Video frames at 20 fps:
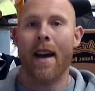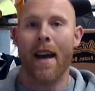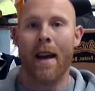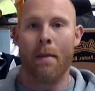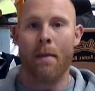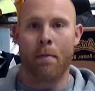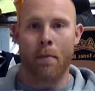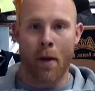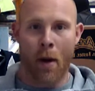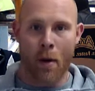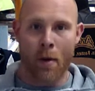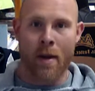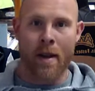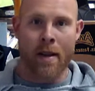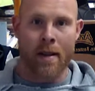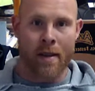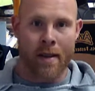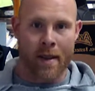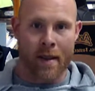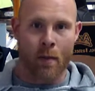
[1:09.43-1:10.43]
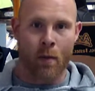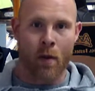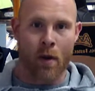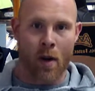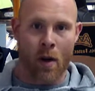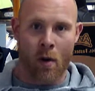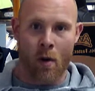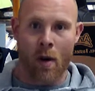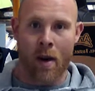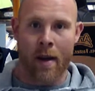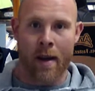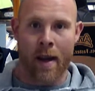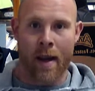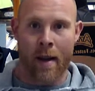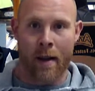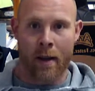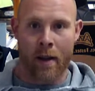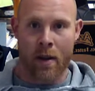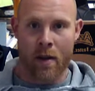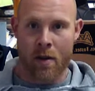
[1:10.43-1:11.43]
and proteins then will go on
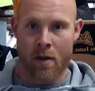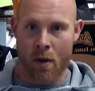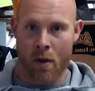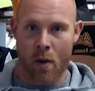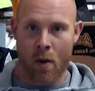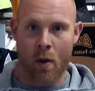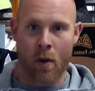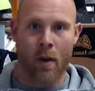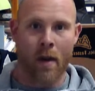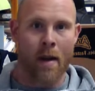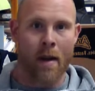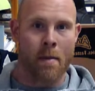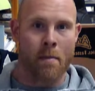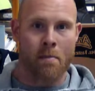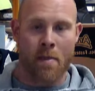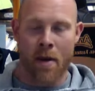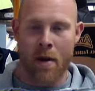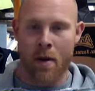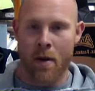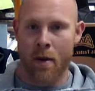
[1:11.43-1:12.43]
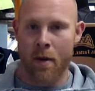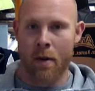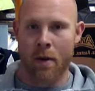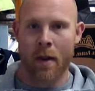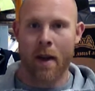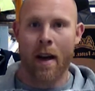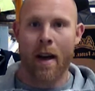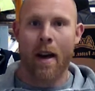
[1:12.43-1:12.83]
and control and build